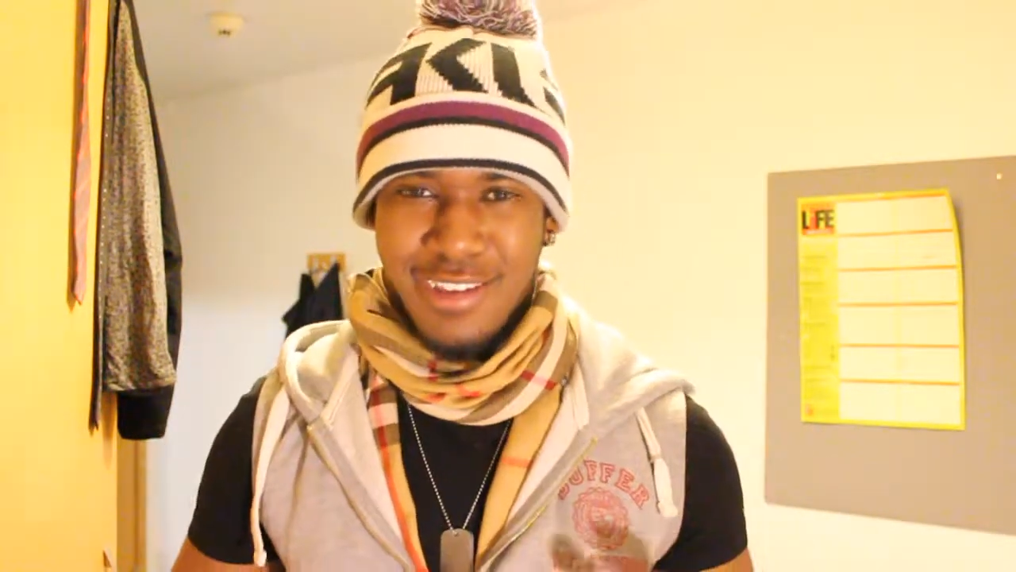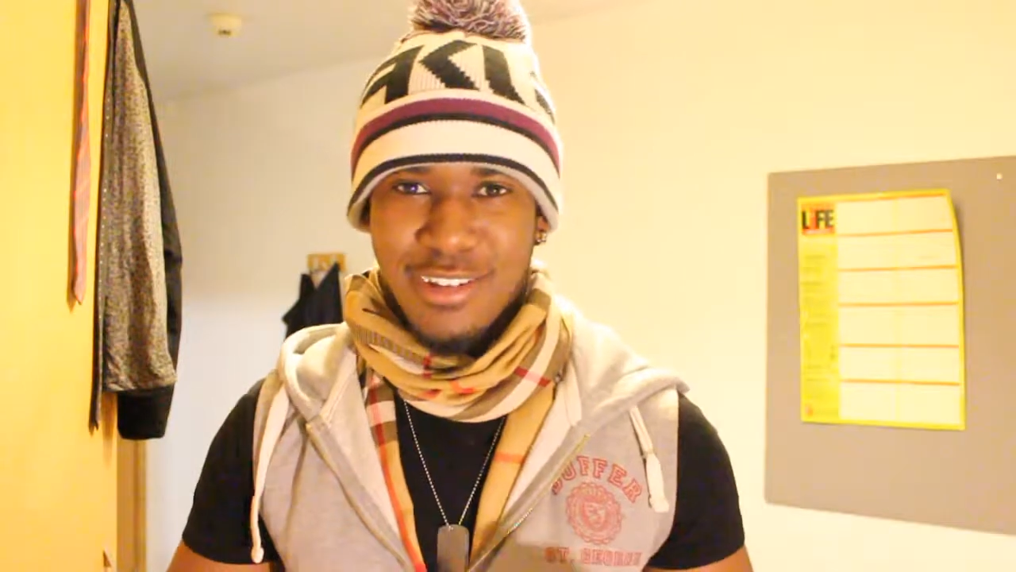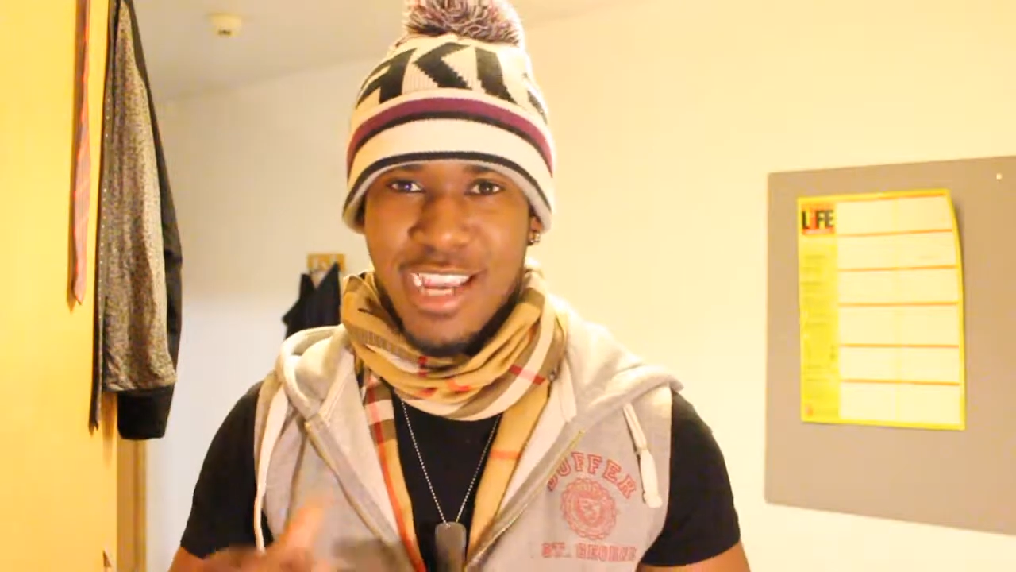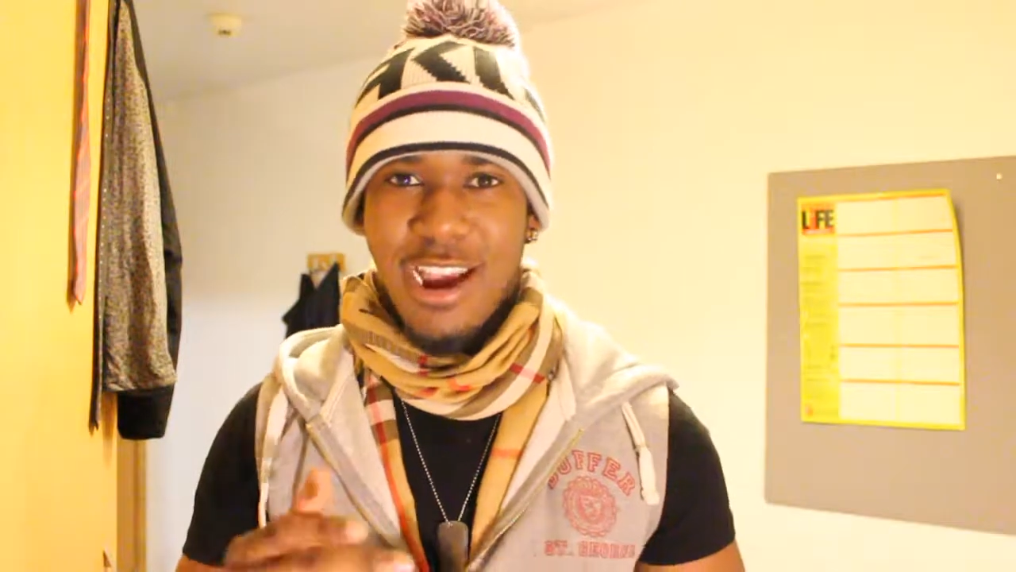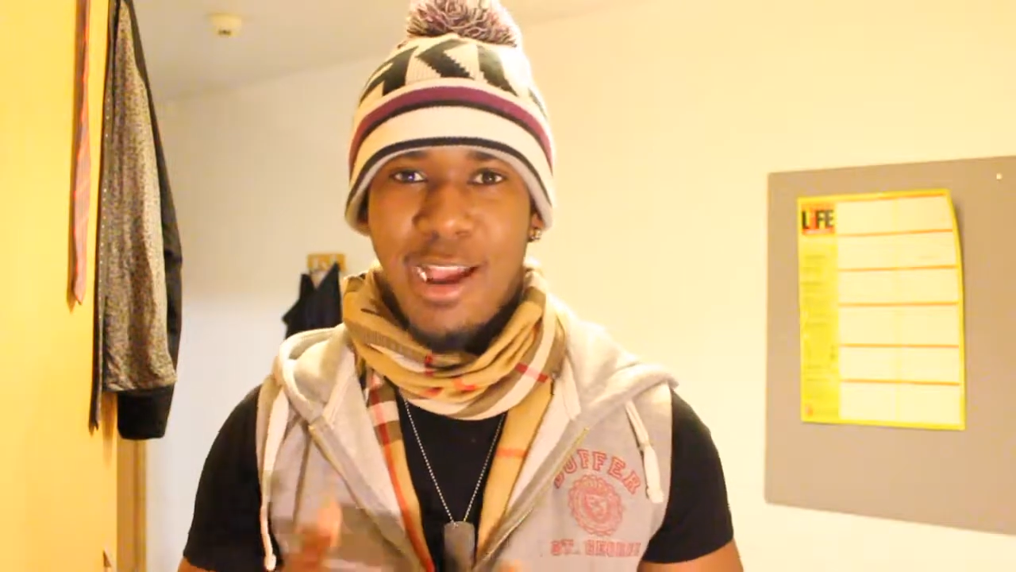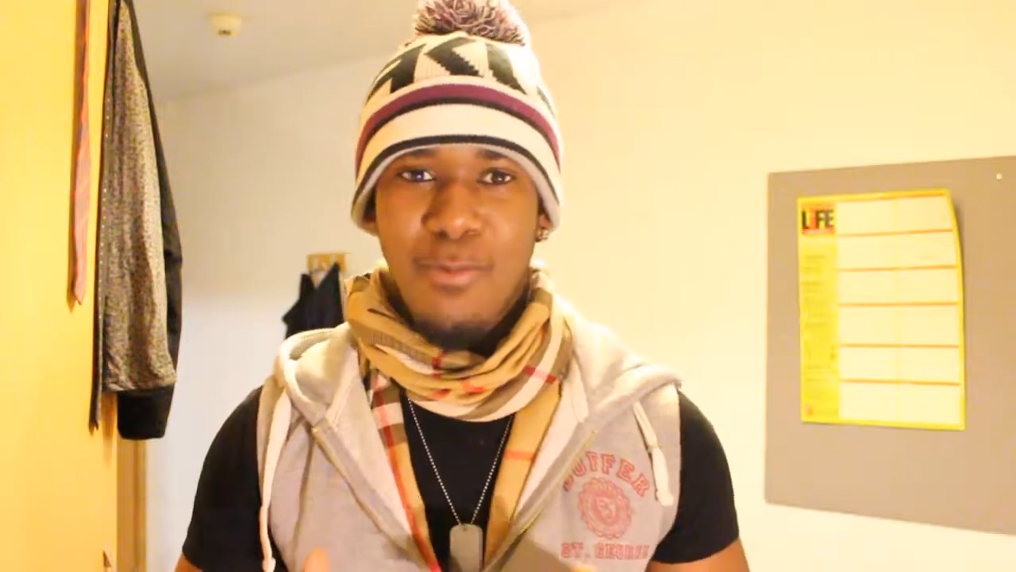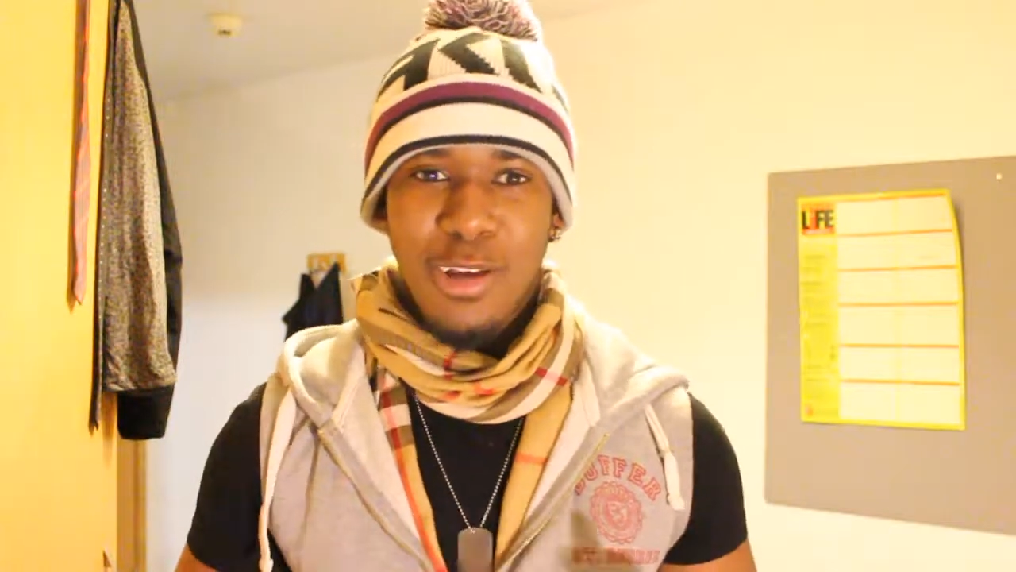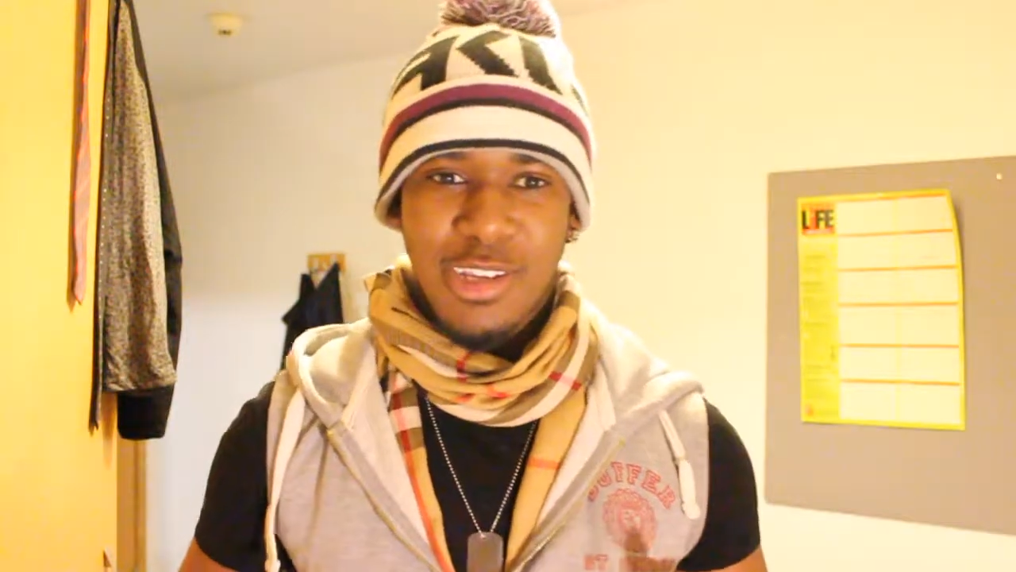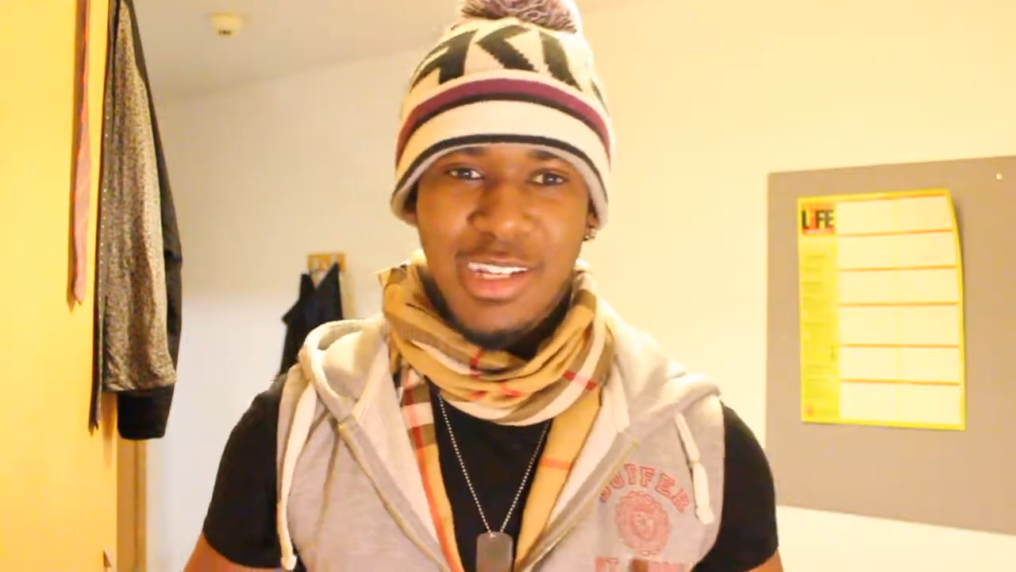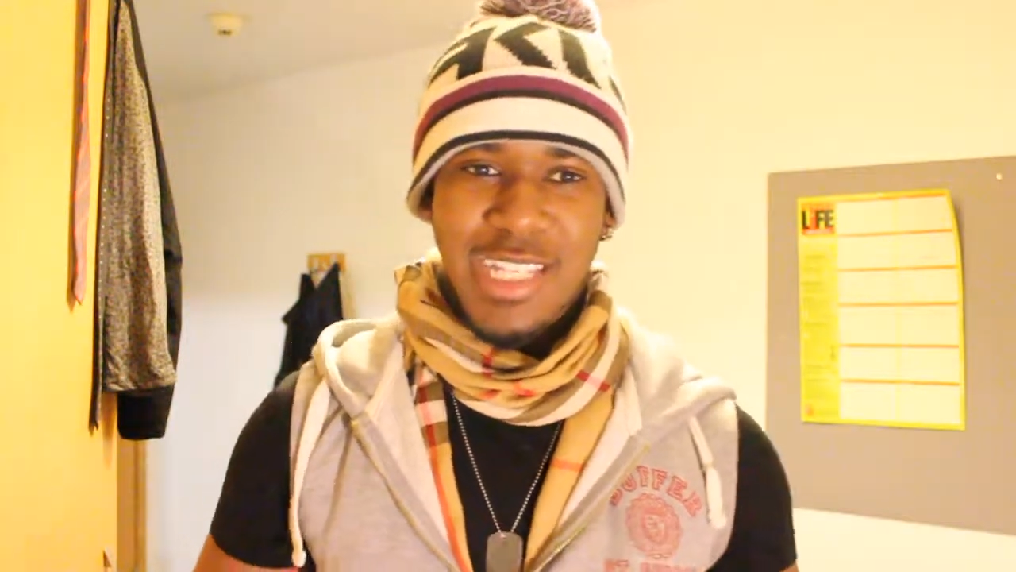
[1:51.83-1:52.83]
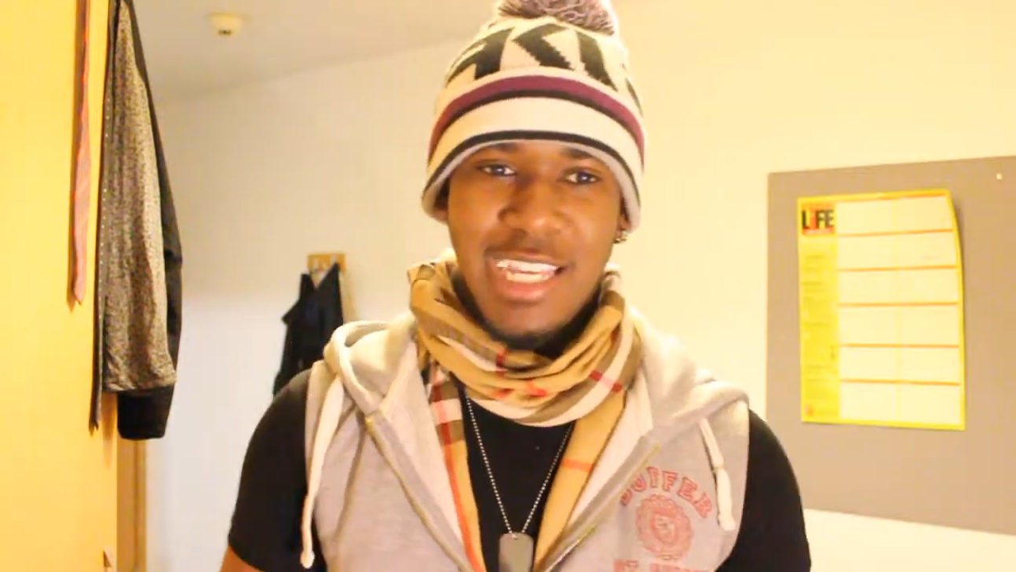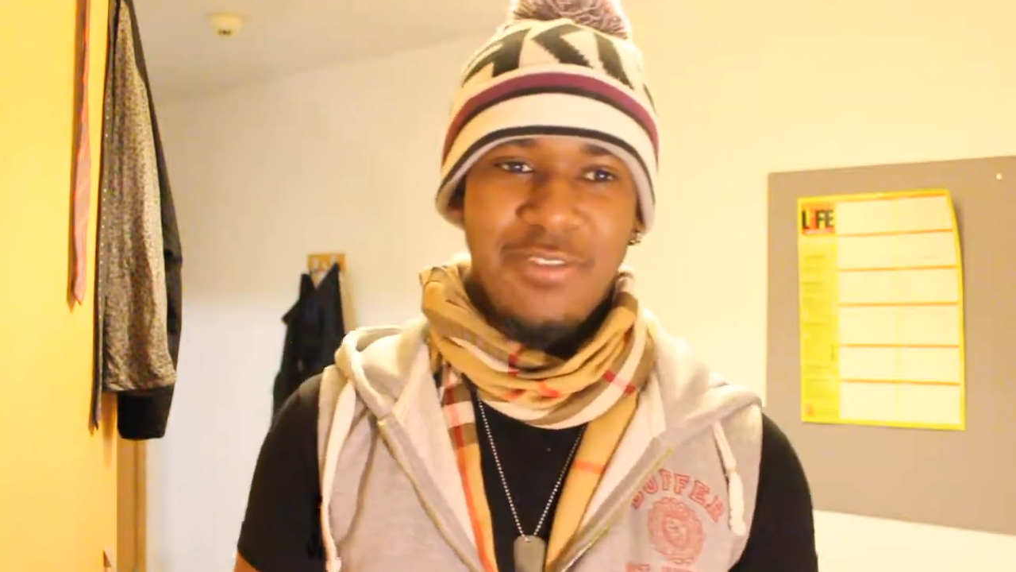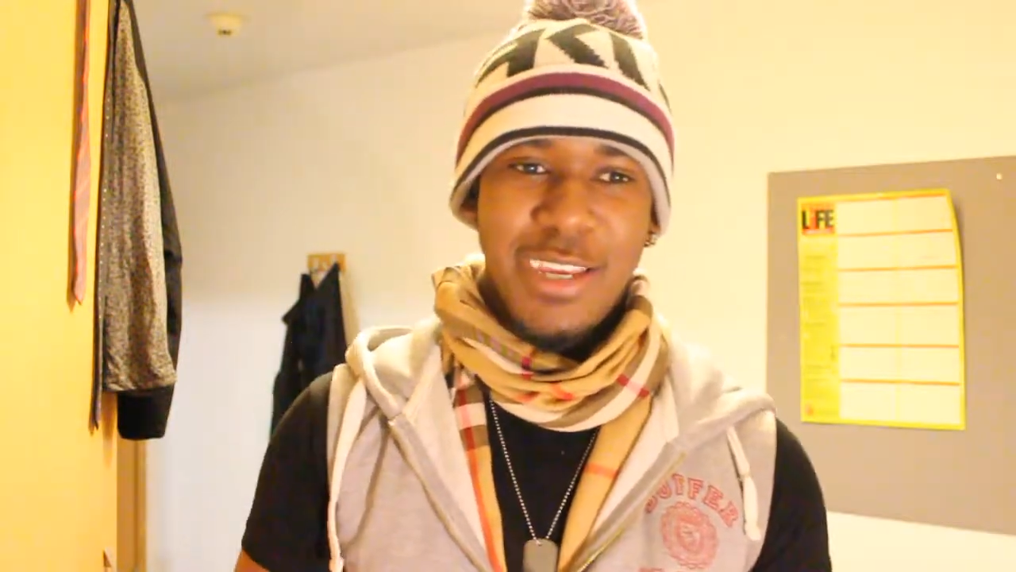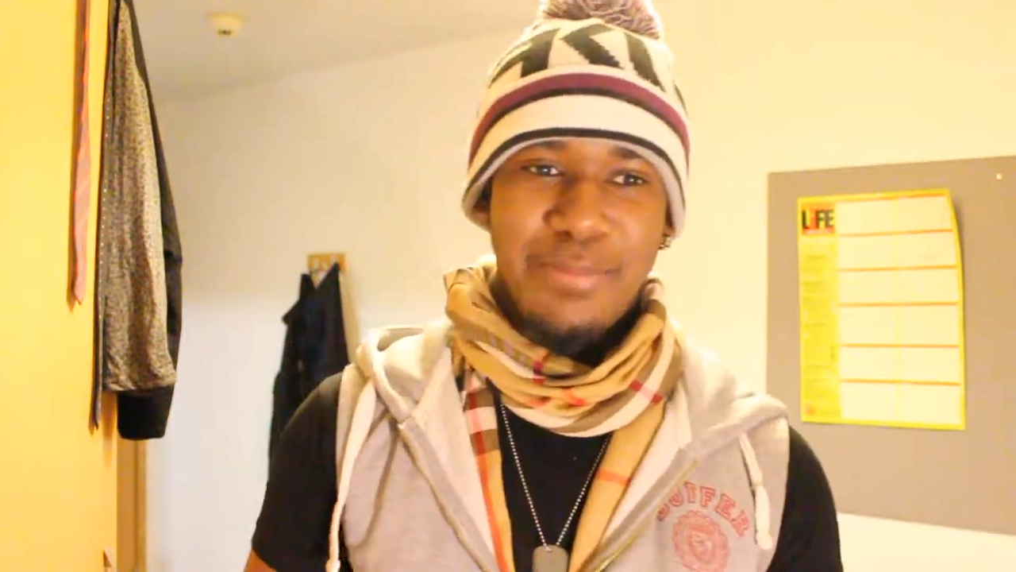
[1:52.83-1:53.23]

you just carry on watching the TV,